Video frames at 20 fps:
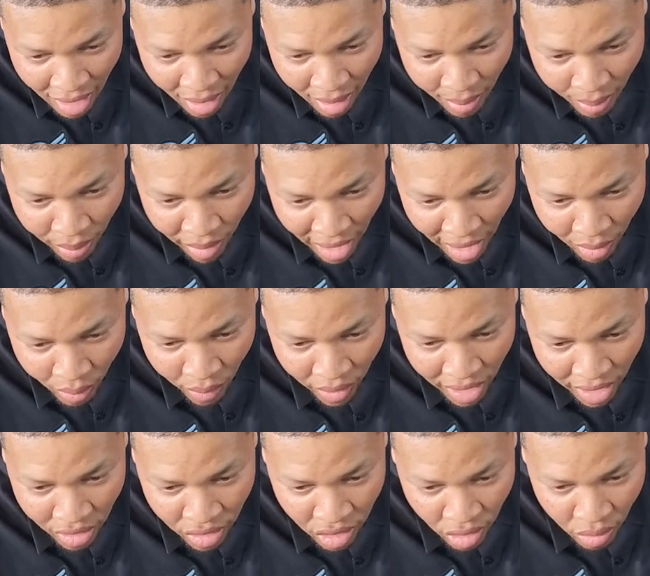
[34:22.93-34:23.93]
Bike
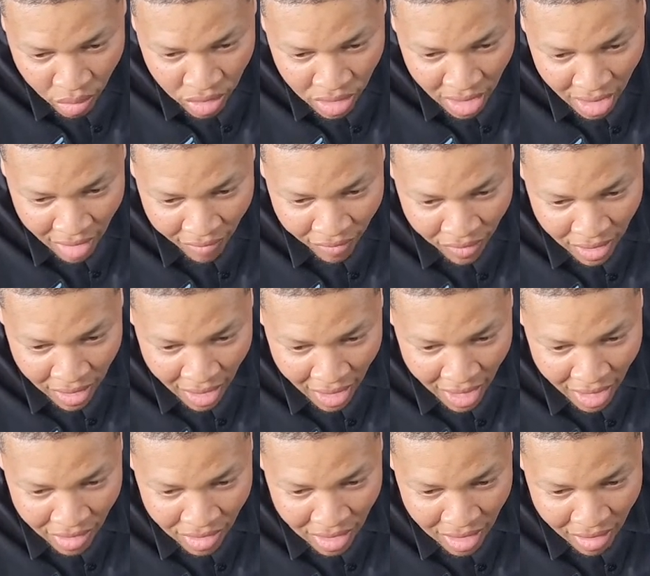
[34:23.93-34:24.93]
Week, June 10th,
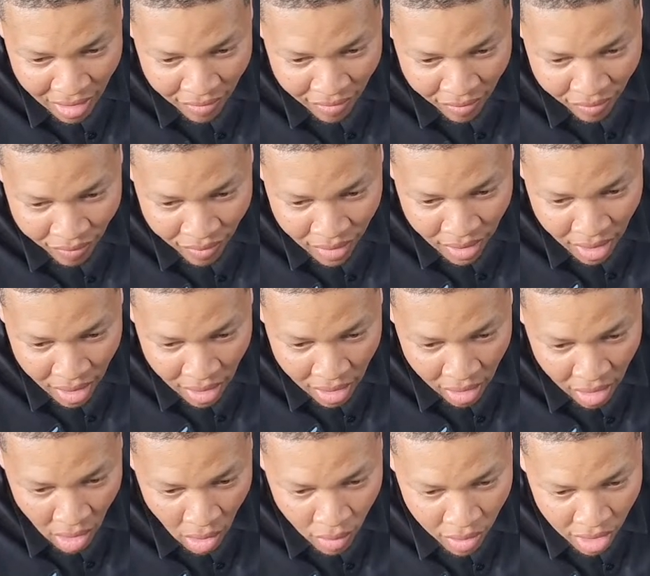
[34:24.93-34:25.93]
18th,
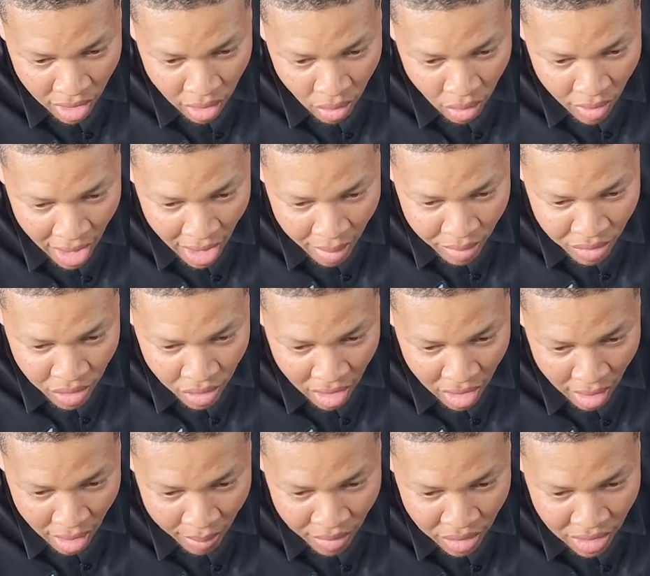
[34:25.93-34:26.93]
Laconia, New Hampshire. Come
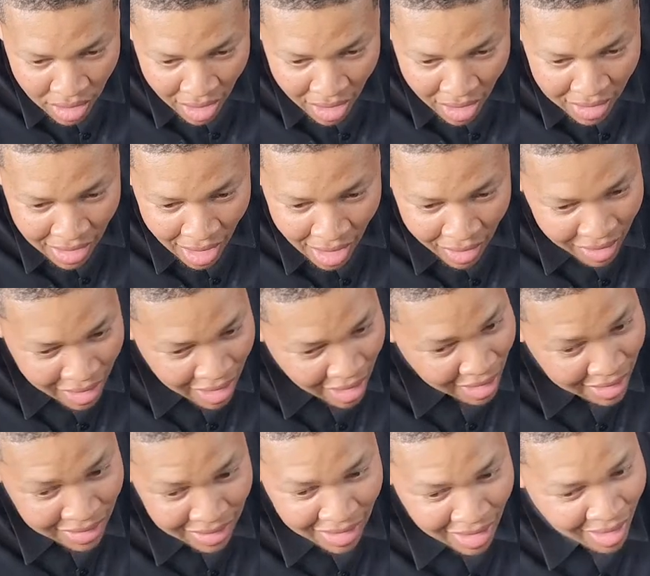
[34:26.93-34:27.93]
and check us out,
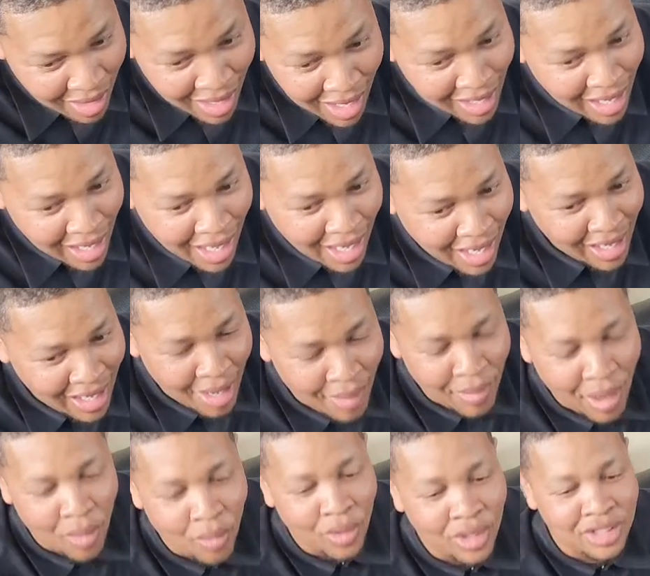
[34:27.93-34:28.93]
guys. No, I got my
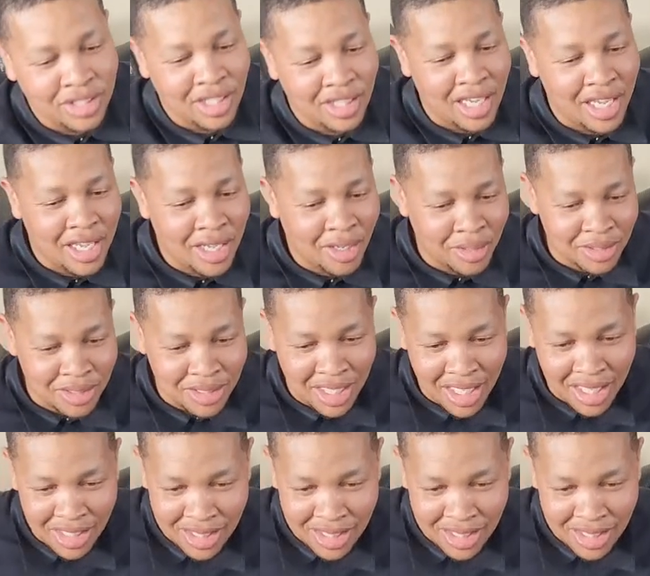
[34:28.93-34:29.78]
run to the hills then.